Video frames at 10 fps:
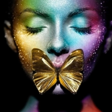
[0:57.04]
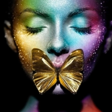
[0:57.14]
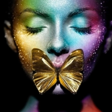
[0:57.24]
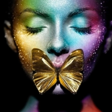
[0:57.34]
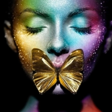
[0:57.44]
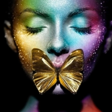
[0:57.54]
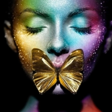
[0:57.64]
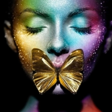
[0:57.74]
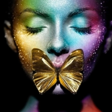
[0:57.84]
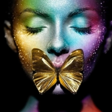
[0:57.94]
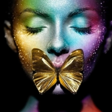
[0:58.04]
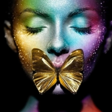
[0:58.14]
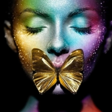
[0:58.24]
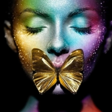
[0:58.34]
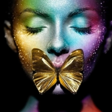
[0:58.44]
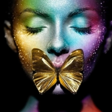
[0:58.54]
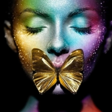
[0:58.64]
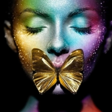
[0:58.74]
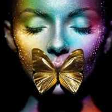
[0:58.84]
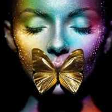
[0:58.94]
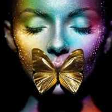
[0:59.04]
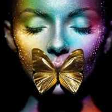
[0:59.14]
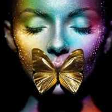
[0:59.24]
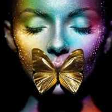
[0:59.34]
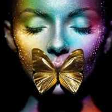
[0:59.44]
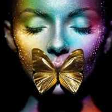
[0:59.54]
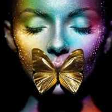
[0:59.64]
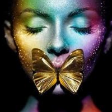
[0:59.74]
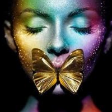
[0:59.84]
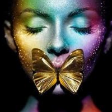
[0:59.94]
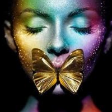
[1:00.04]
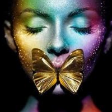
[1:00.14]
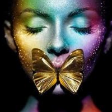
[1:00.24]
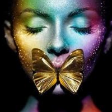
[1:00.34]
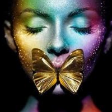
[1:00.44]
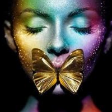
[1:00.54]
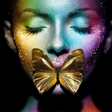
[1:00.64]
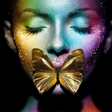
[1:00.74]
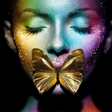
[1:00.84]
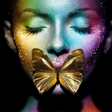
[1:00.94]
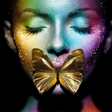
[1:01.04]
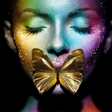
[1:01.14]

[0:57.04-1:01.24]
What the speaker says: This is a still picture; no speech is visible.